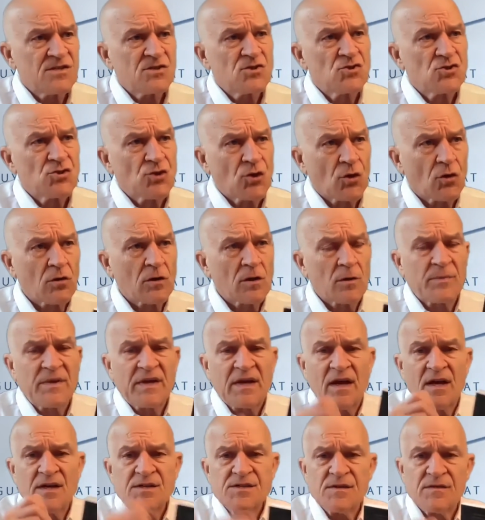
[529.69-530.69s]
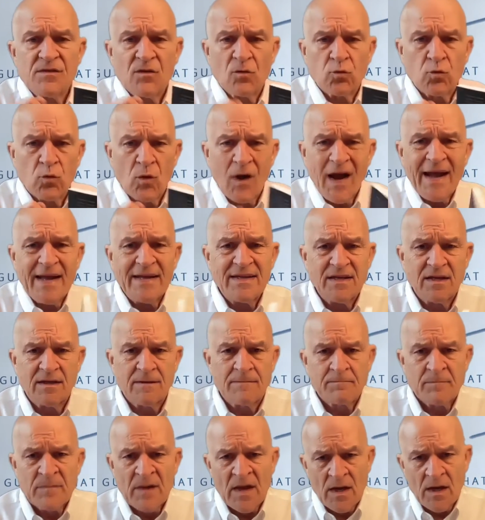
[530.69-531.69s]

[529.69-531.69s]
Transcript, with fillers: journal, because of the writing.